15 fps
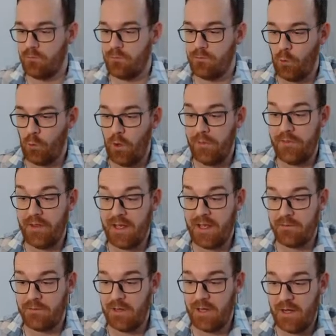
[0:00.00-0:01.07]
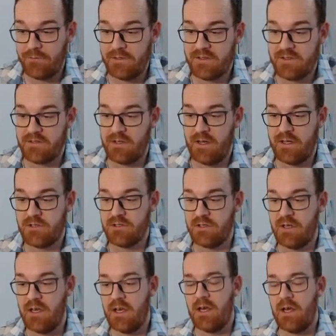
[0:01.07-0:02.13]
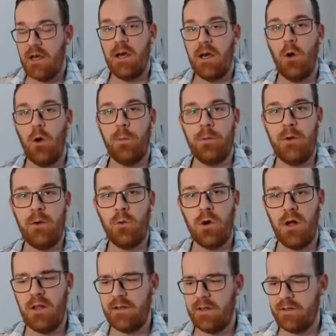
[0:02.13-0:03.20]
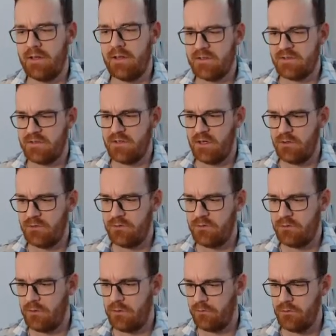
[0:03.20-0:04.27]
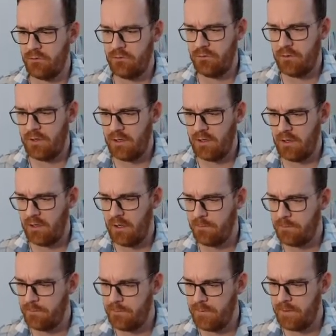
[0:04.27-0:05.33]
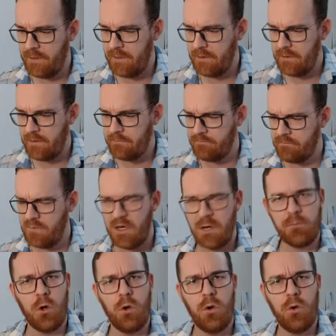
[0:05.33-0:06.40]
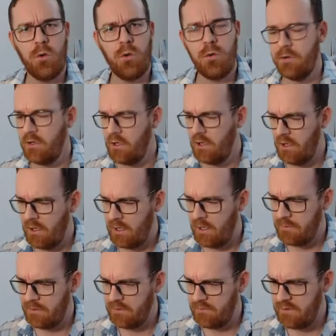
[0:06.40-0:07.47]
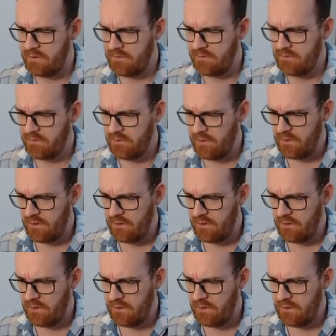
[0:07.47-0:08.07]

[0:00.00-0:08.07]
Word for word: one thing I've left is to actually open my wallet. I think it's done through uh, Hop uh, Uphold, I believe it is.